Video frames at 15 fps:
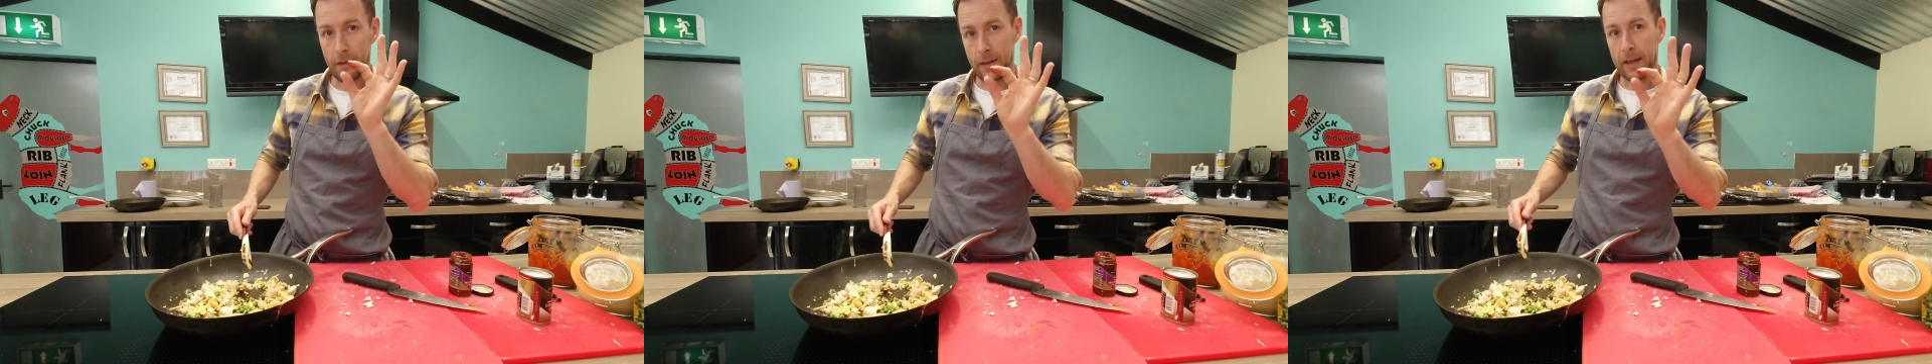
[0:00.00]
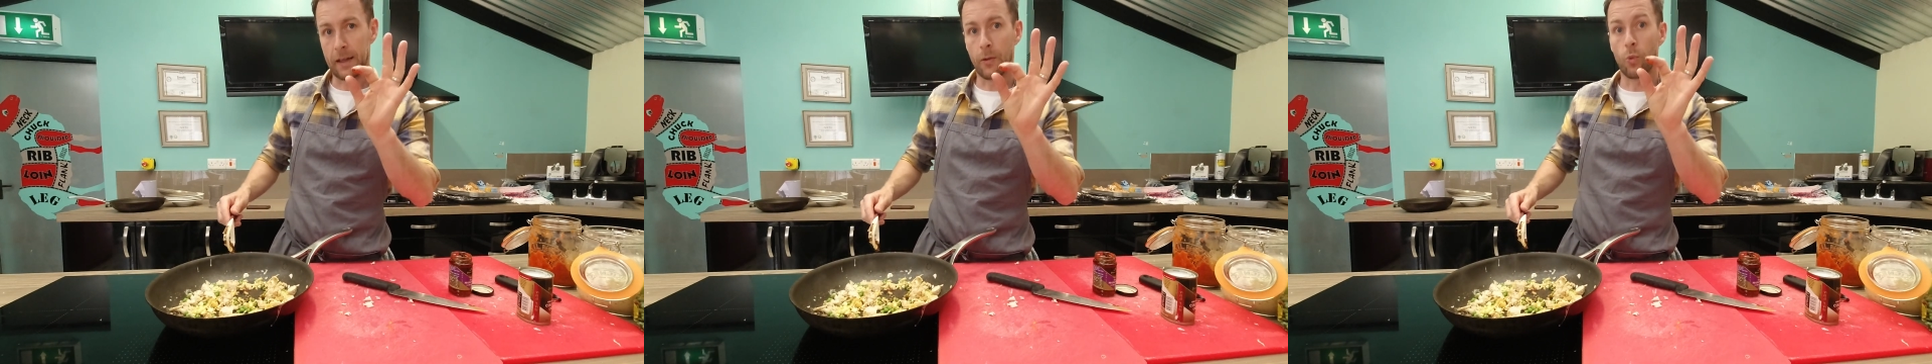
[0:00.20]

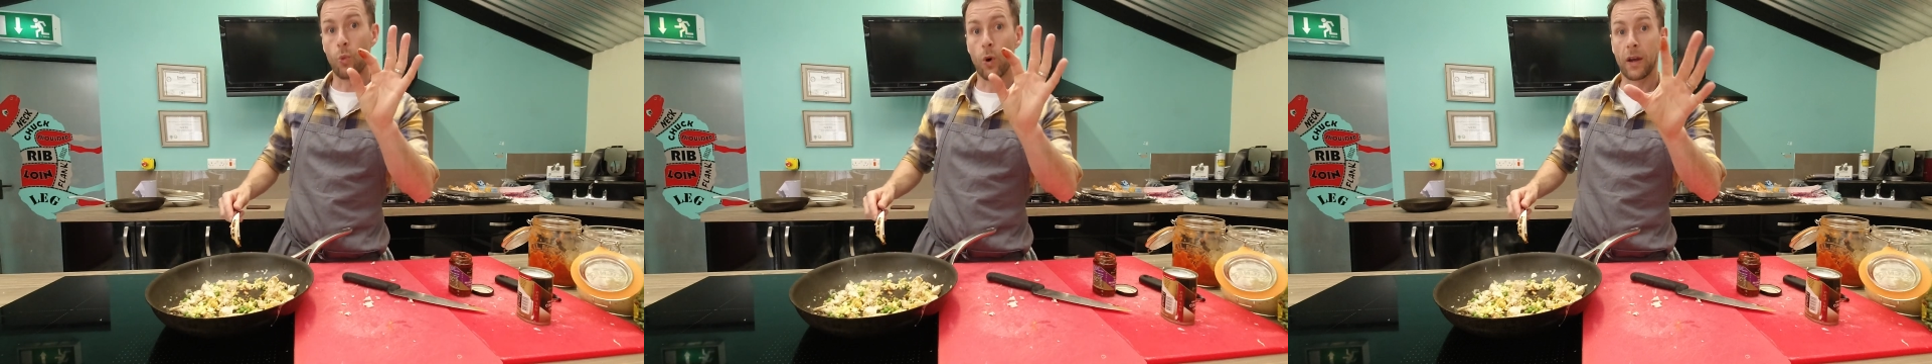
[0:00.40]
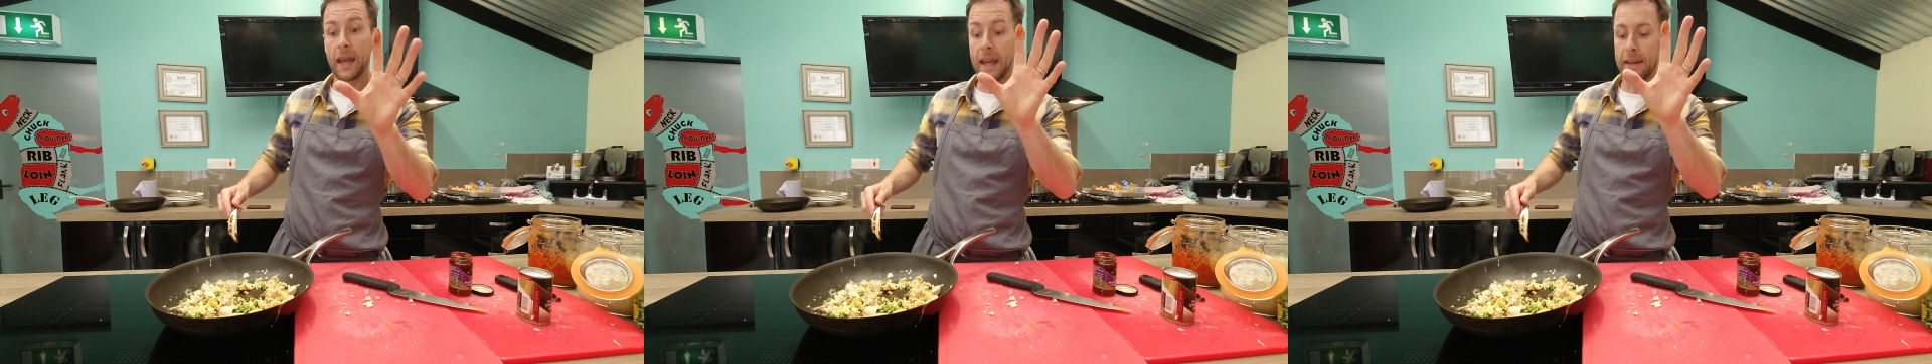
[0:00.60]
like
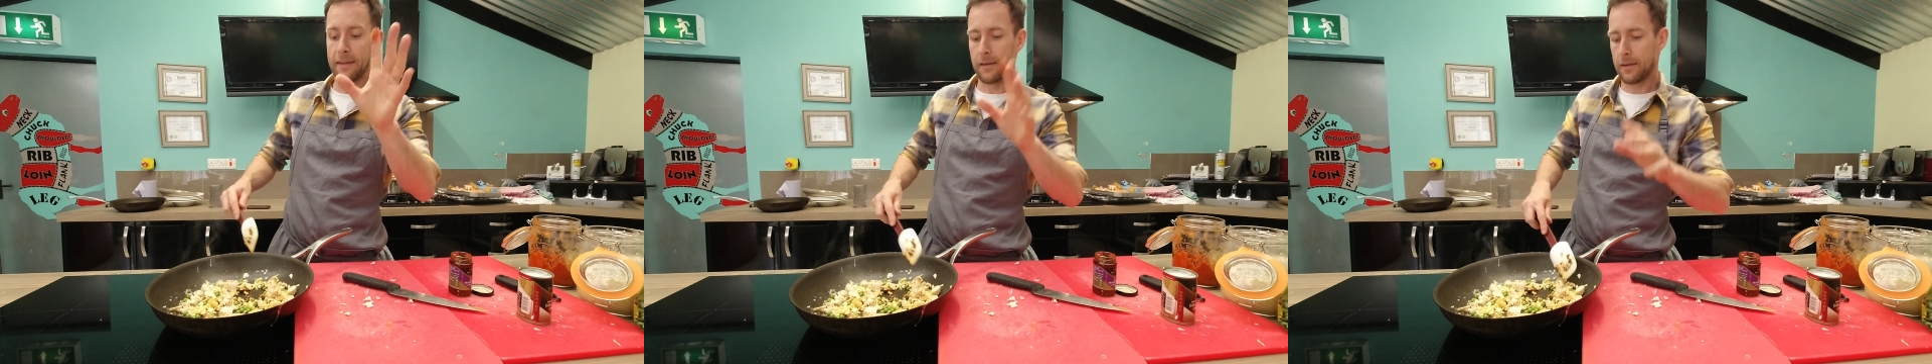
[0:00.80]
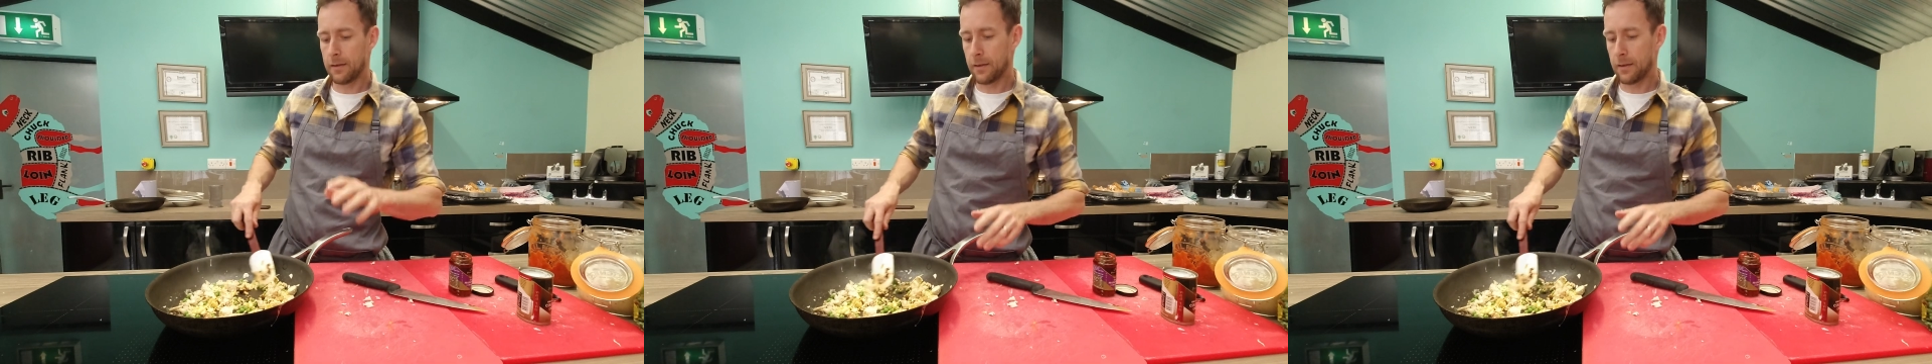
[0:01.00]
1/8